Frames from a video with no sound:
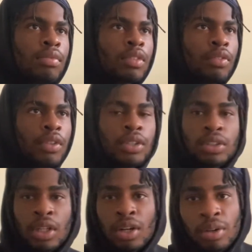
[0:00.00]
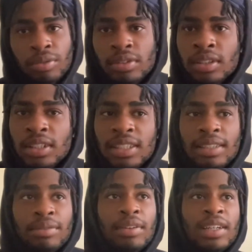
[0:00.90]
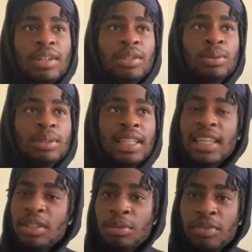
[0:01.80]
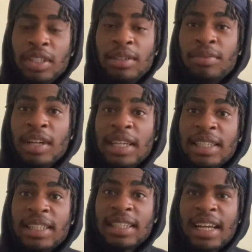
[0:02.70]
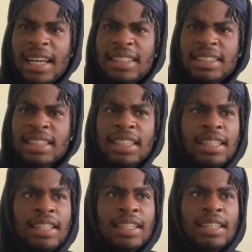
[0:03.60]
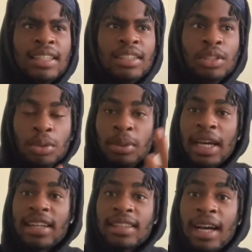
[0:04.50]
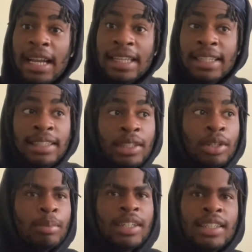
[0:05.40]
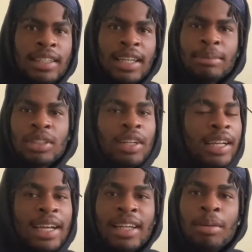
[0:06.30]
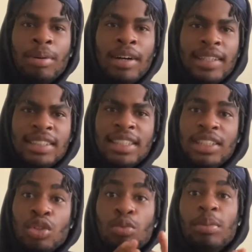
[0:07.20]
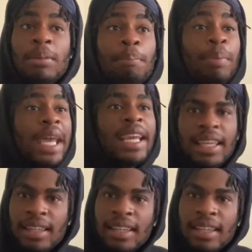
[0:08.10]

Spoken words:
First off, Fredo, you saying he fucking the thoughts. You got a thought in here, my nigga. I'm sorry I had to pause it. And you've been begging.